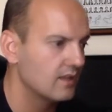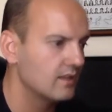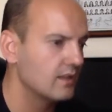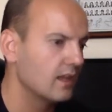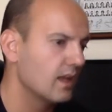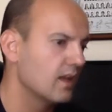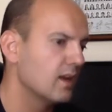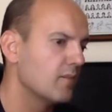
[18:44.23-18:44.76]

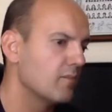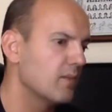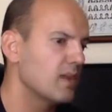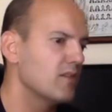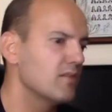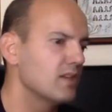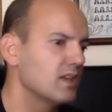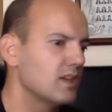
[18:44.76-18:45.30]
then
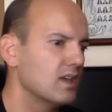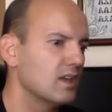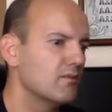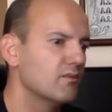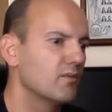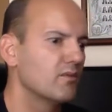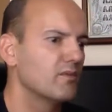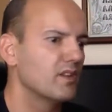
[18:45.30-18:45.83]
maybe it
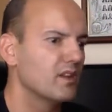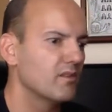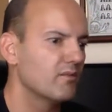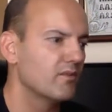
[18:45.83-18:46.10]
would be